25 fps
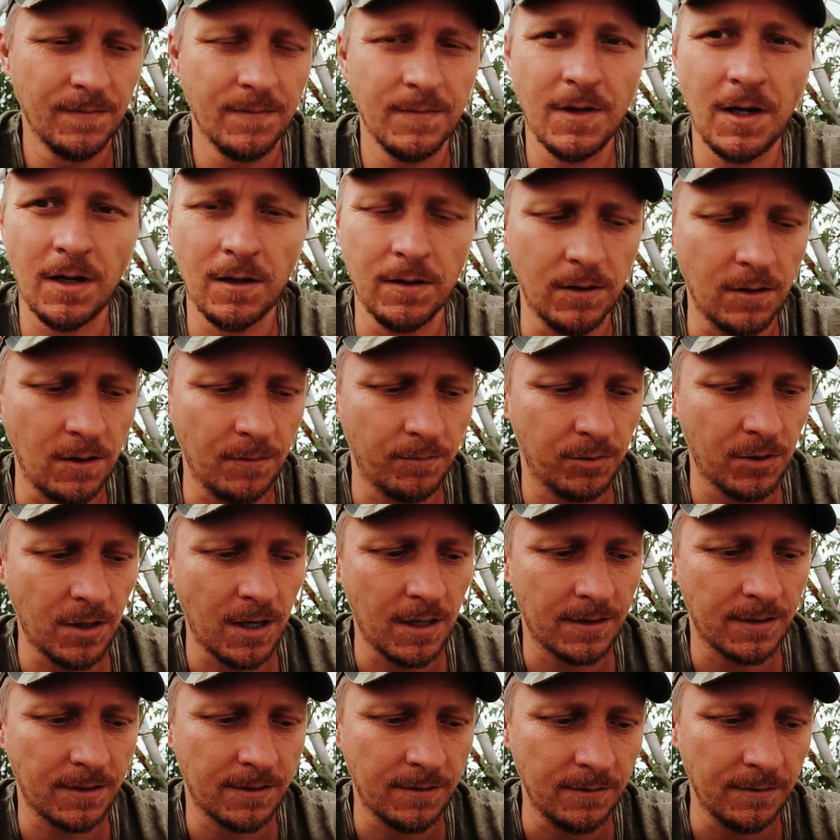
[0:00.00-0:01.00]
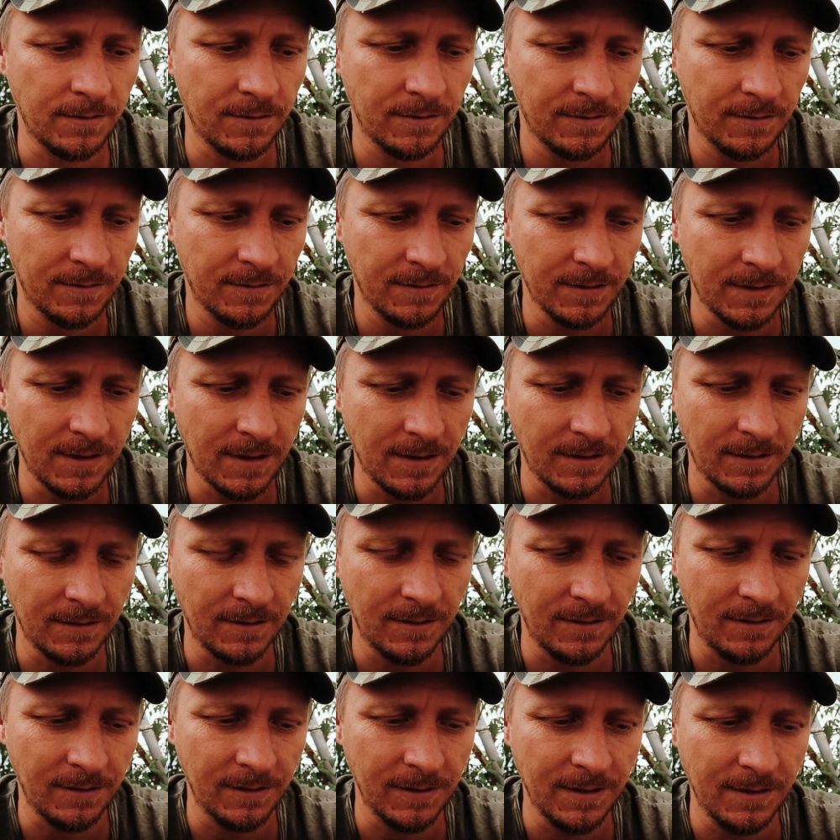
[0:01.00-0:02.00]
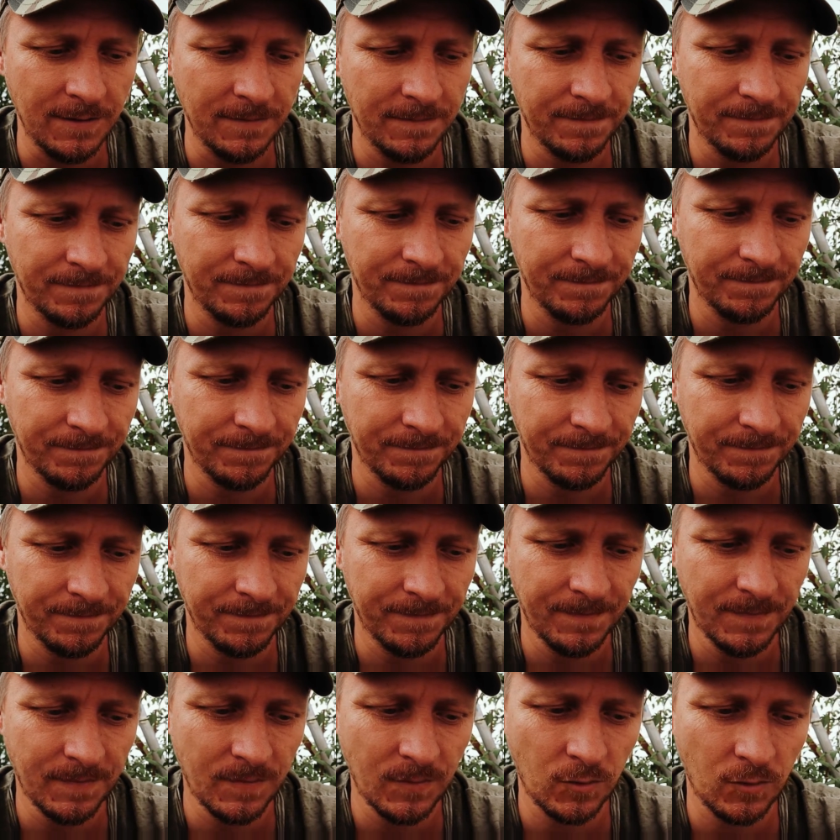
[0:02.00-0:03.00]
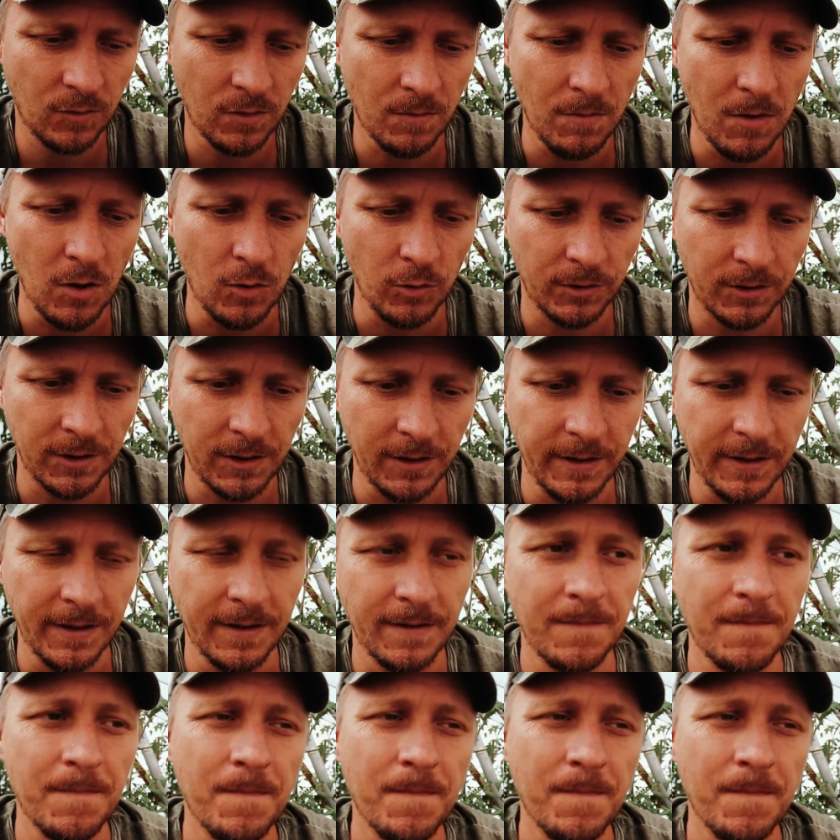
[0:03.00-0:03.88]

not at all practical, not at all remotely